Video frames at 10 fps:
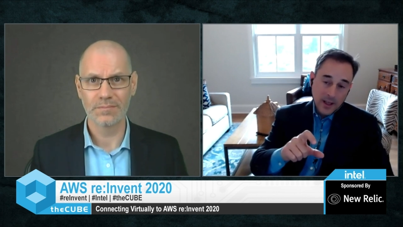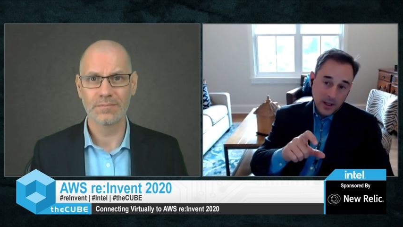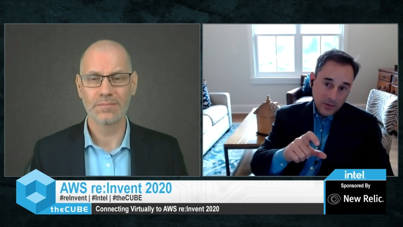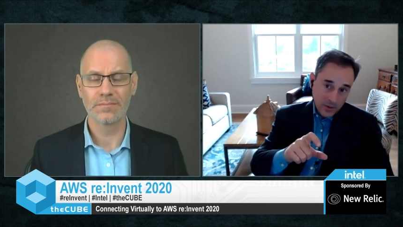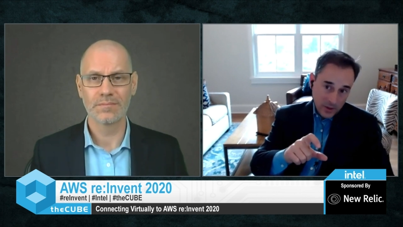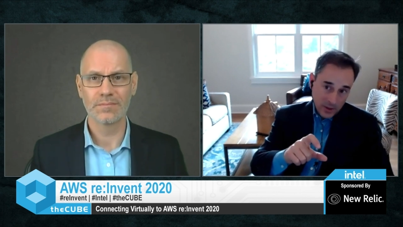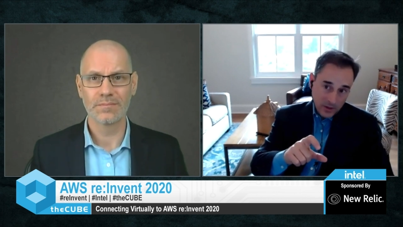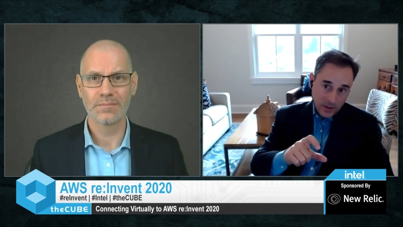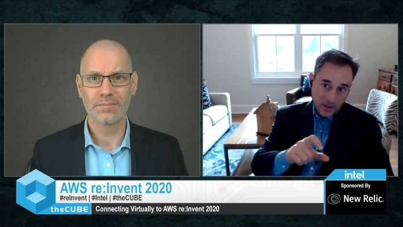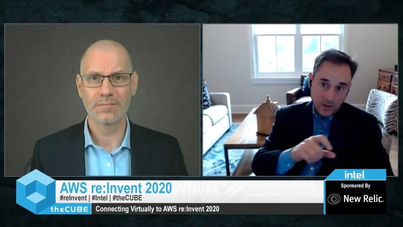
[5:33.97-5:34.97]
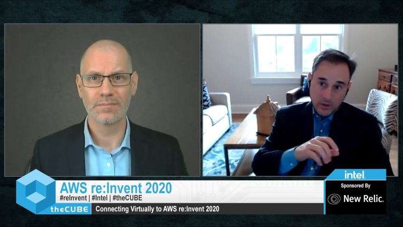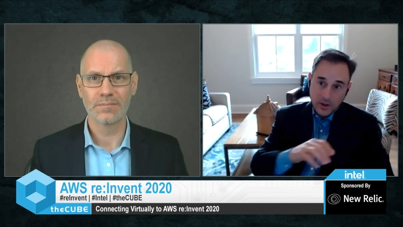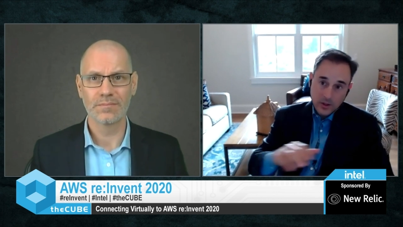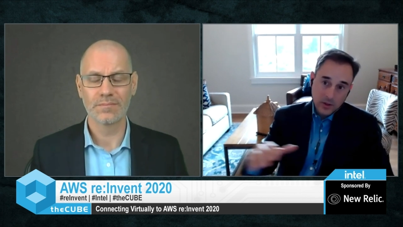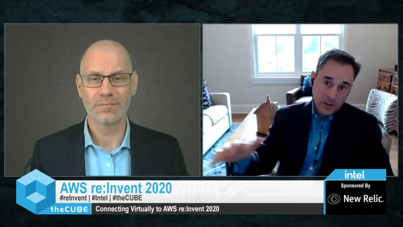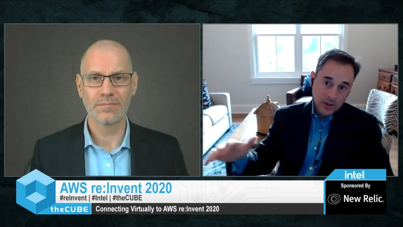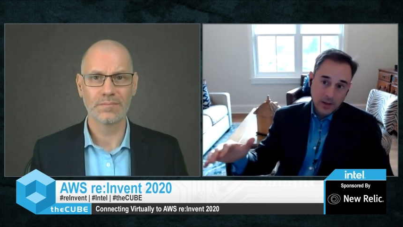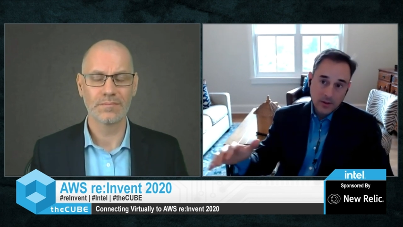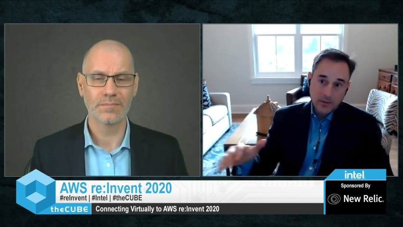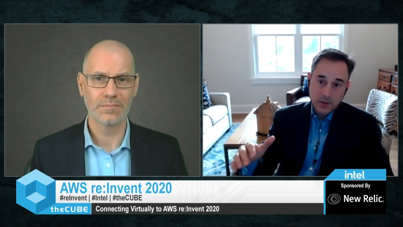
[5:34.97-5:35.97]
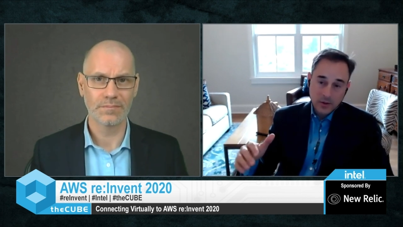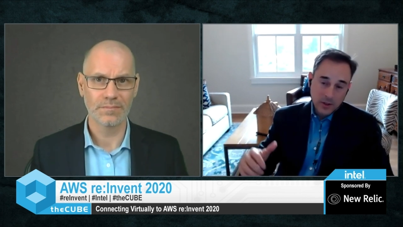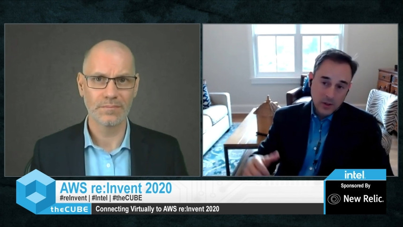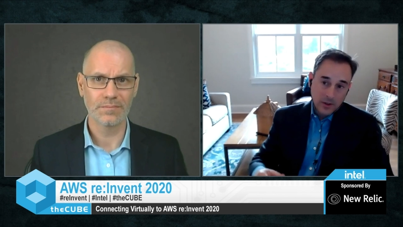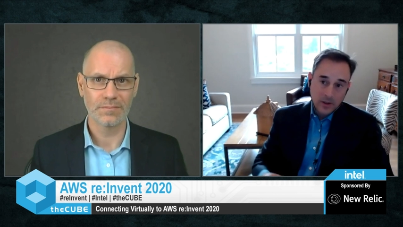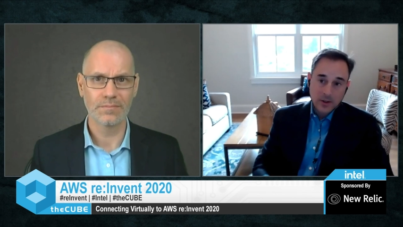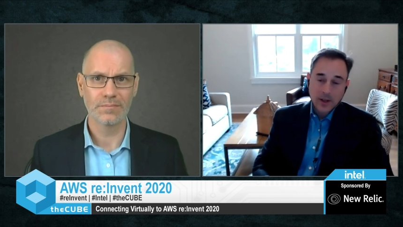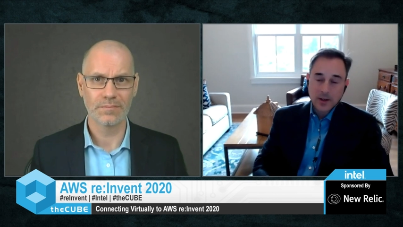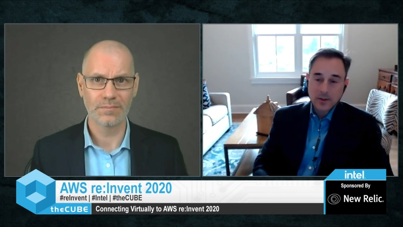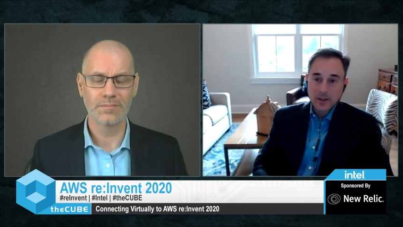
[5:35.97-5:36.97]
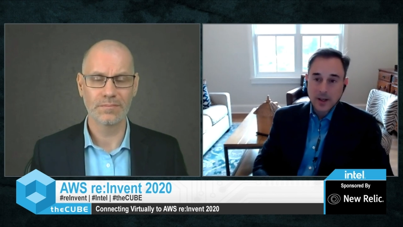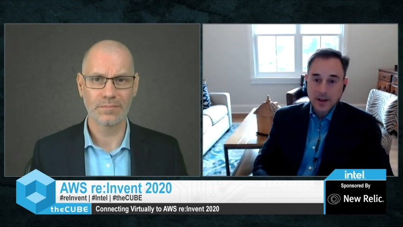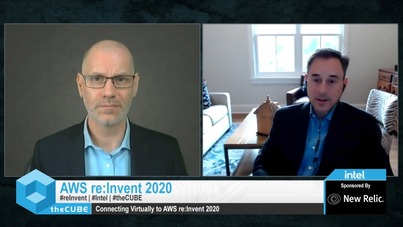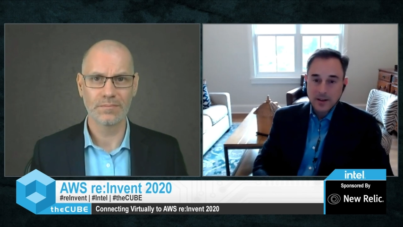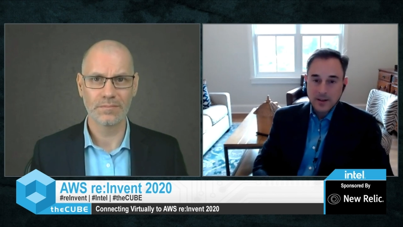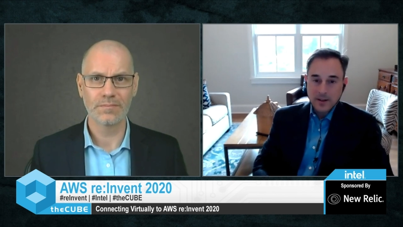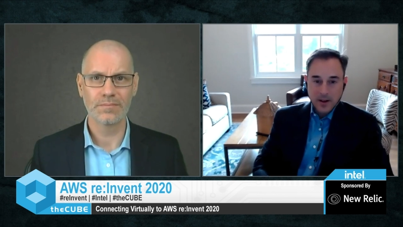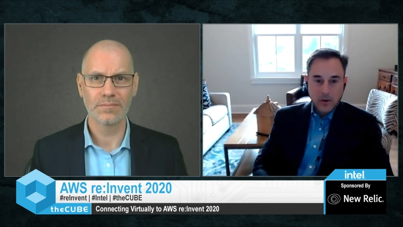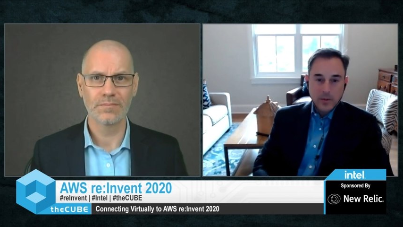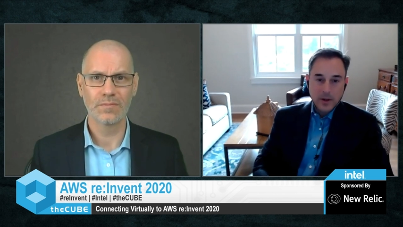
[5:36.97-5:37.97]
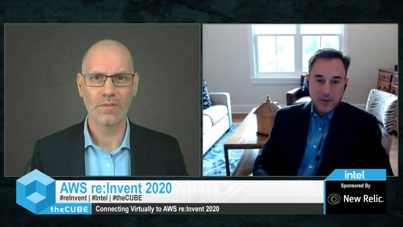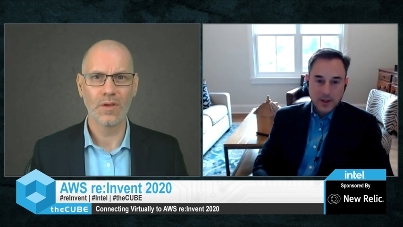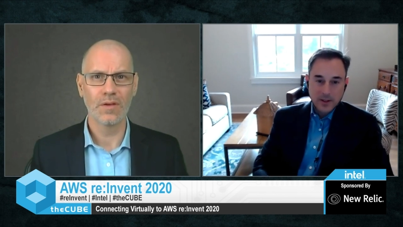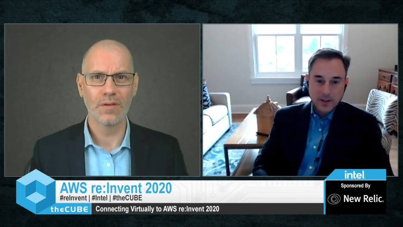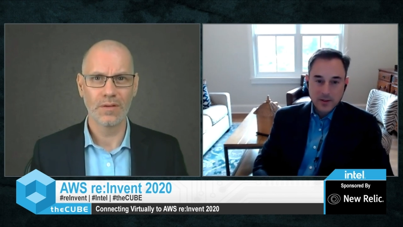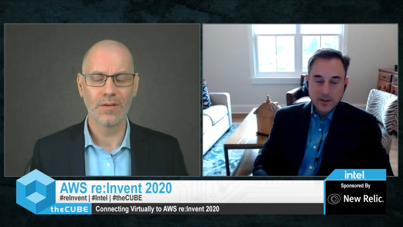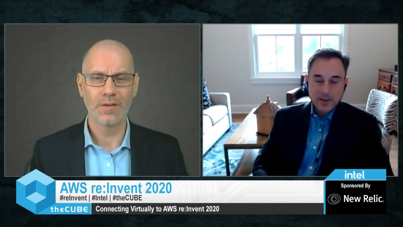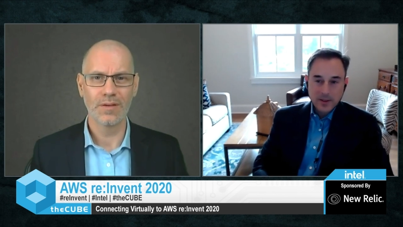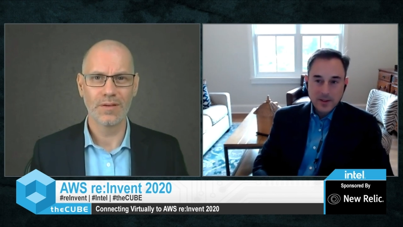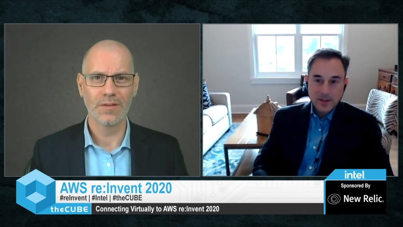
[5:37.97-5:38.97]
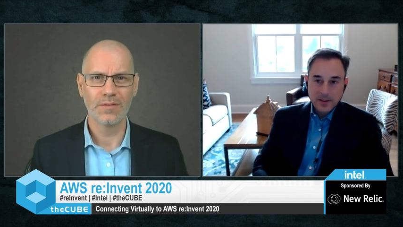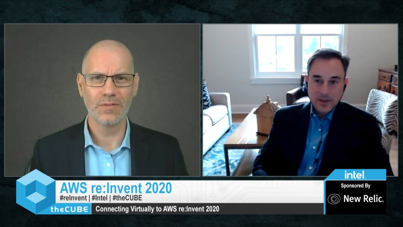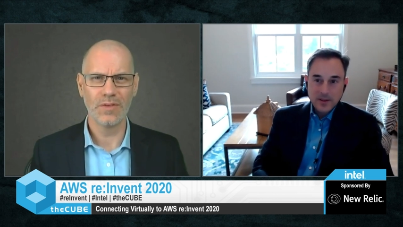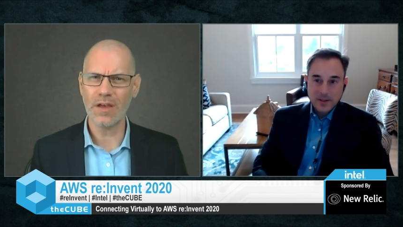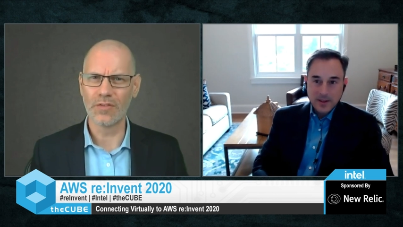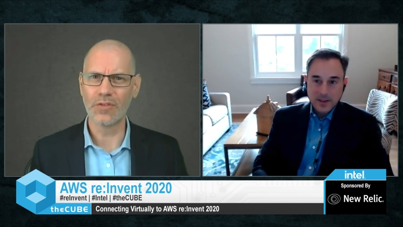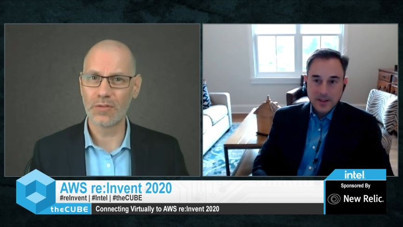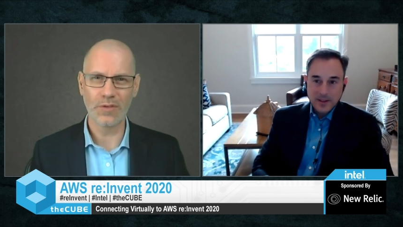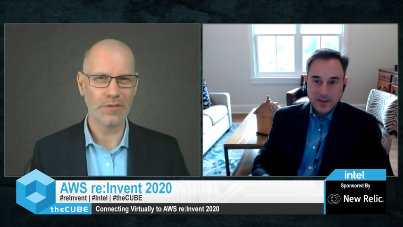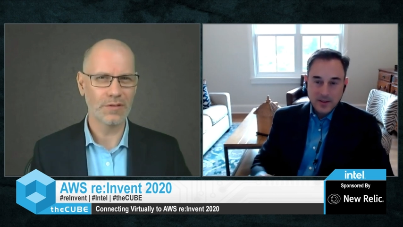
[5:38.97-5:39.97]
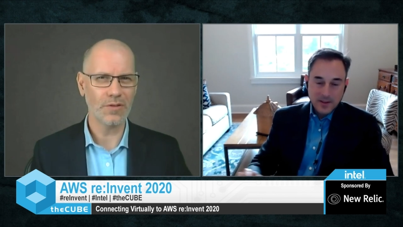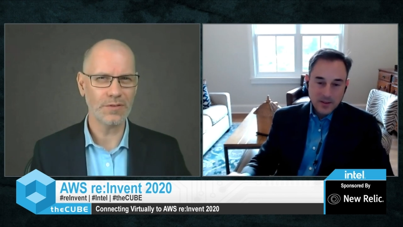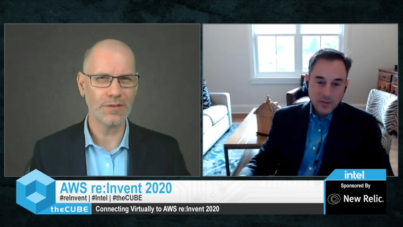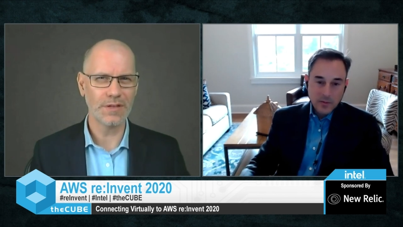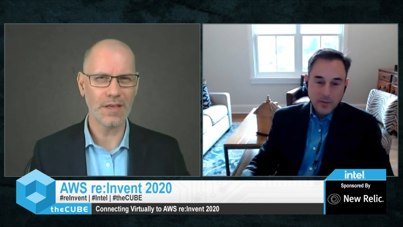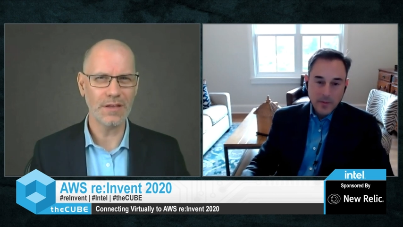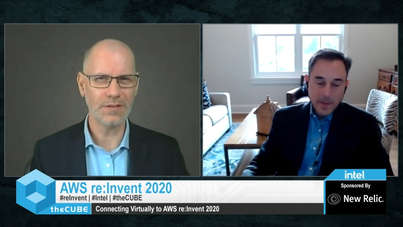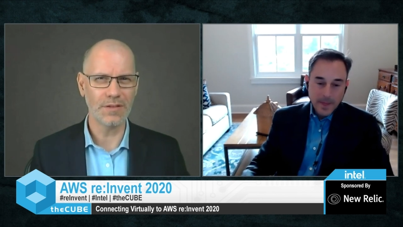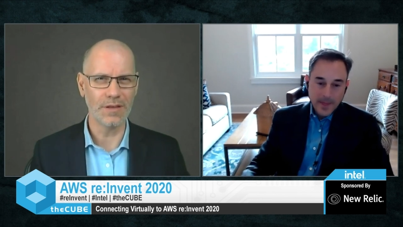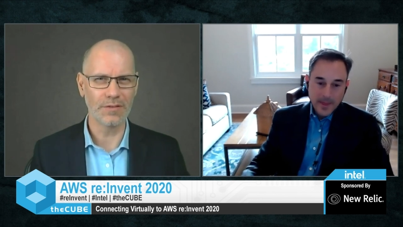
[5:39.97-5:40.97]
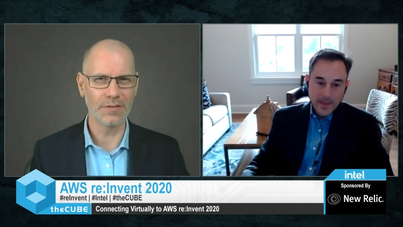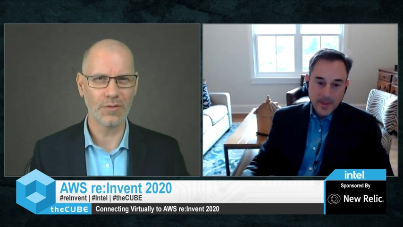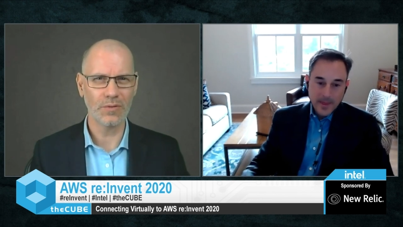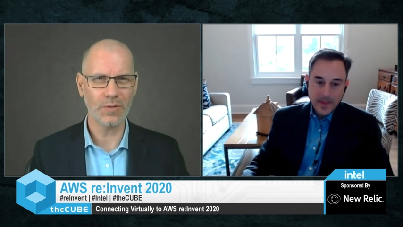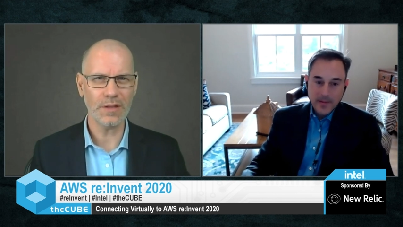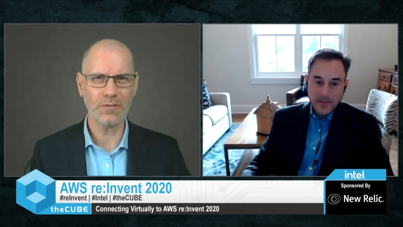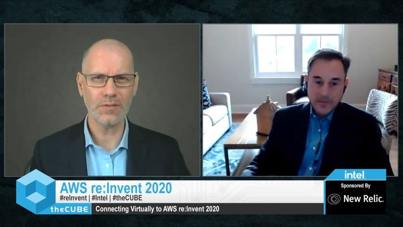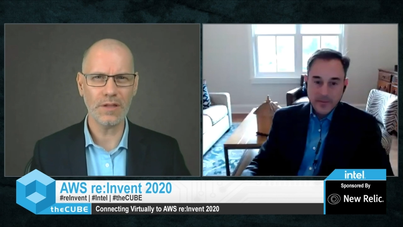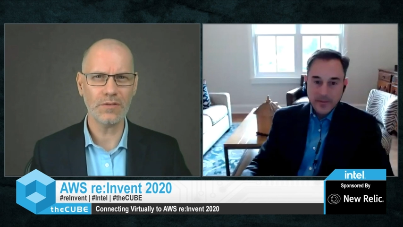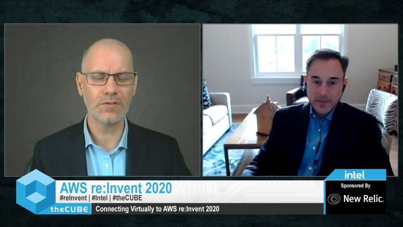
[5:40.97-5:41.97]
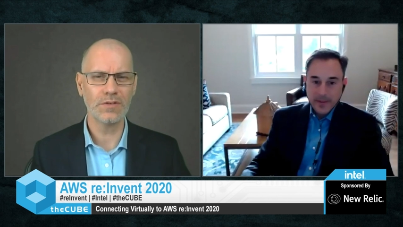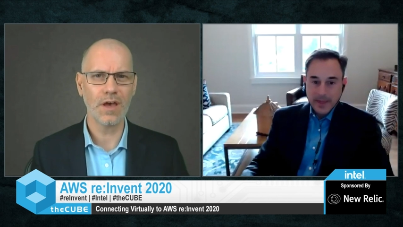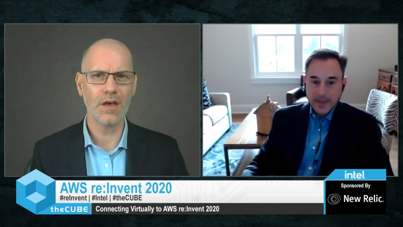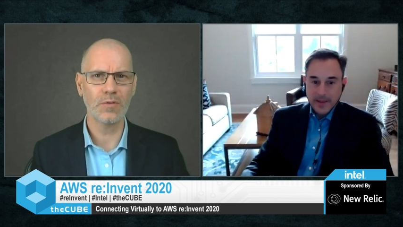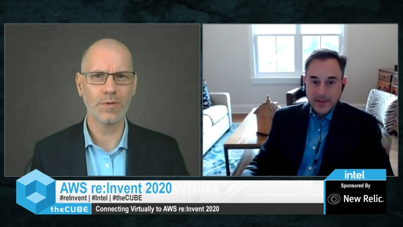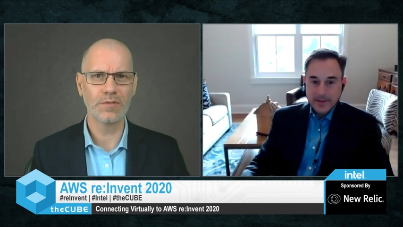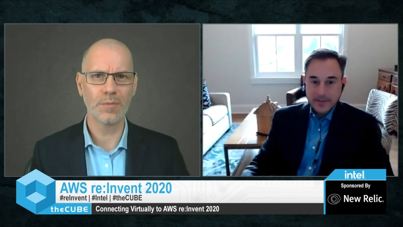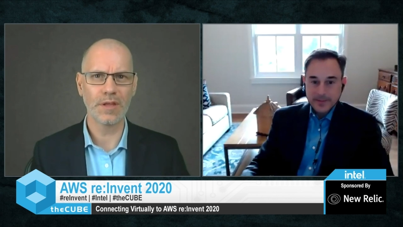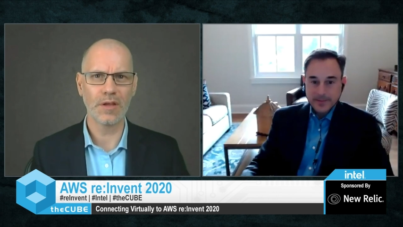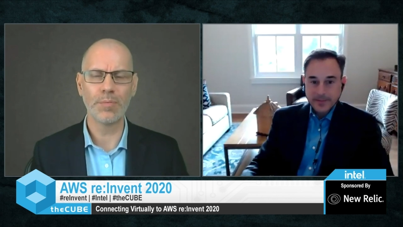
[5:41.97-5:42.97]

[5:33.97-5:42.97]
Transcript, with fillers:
Speaker 1: and vertically across your entire infrastructure and your entire stack. I hope that makes sense.
Speaker 2: Yeah, there's a lot to dig into there. So let's start with some of that